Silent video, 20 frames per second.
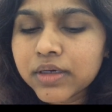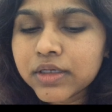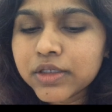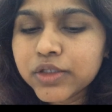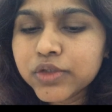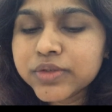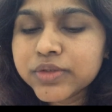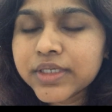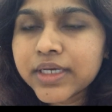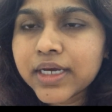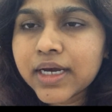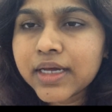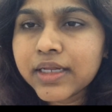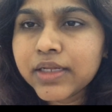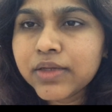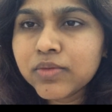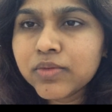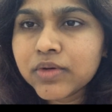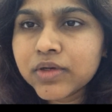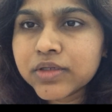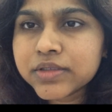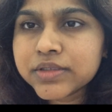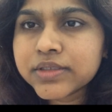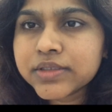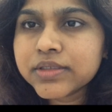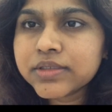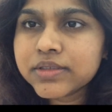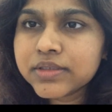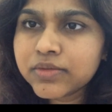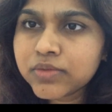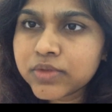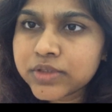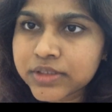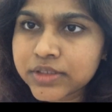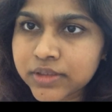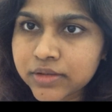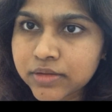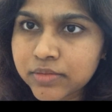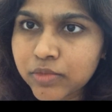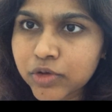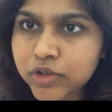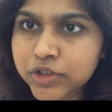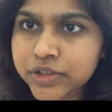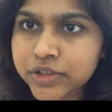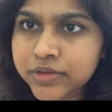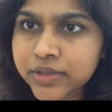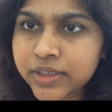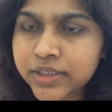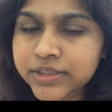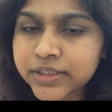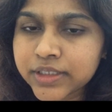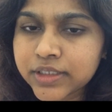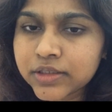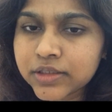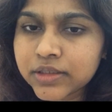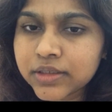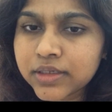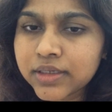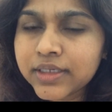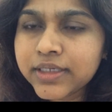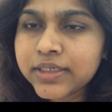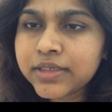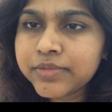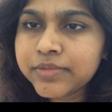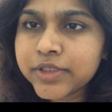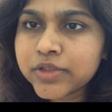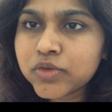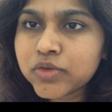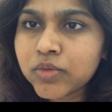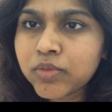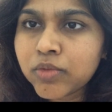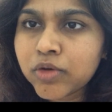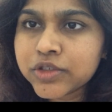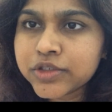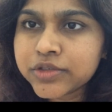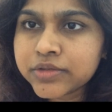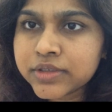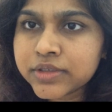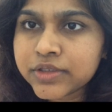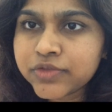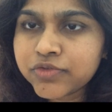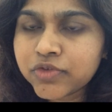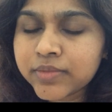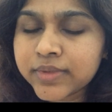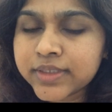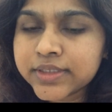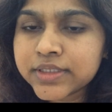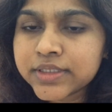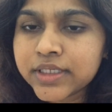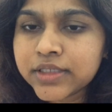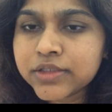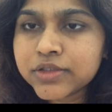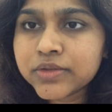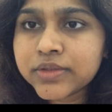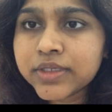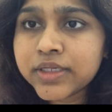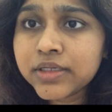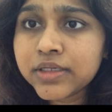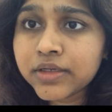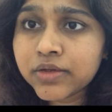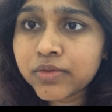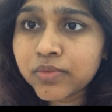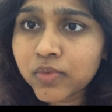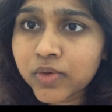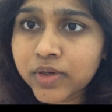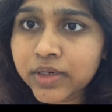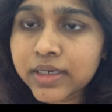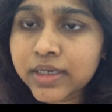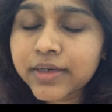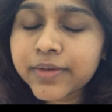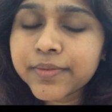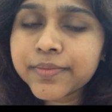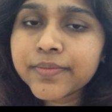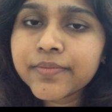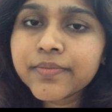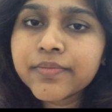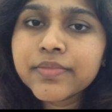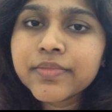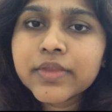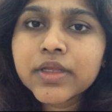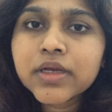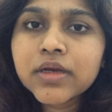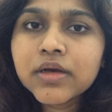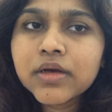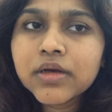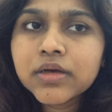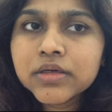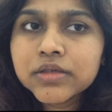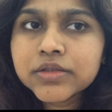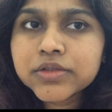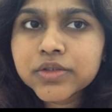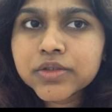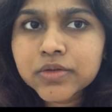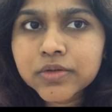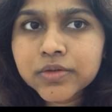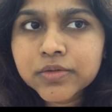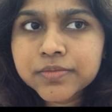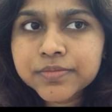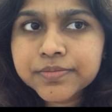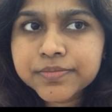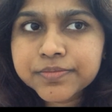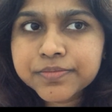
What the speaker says: using honey was still moisturizing, a little bit too moisturizing for my skin, so that didn't work. So